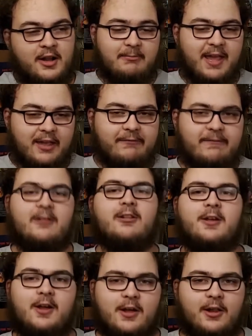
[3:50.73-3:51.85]
Make it feel
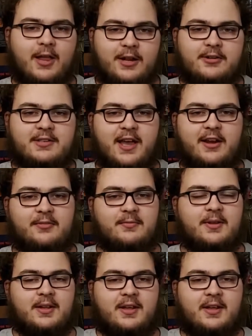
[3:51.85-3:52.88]
like a collector's item,